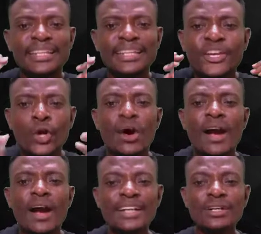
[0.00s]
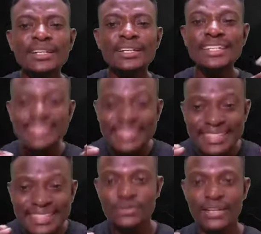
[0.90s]
The young are not
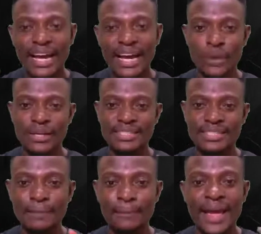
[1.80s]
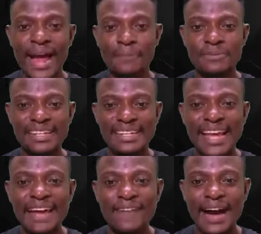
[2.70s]
listening to their elders, and perhaps they
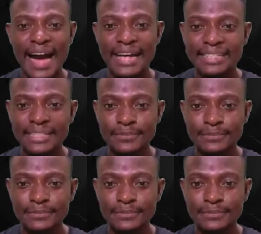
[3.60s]
never had.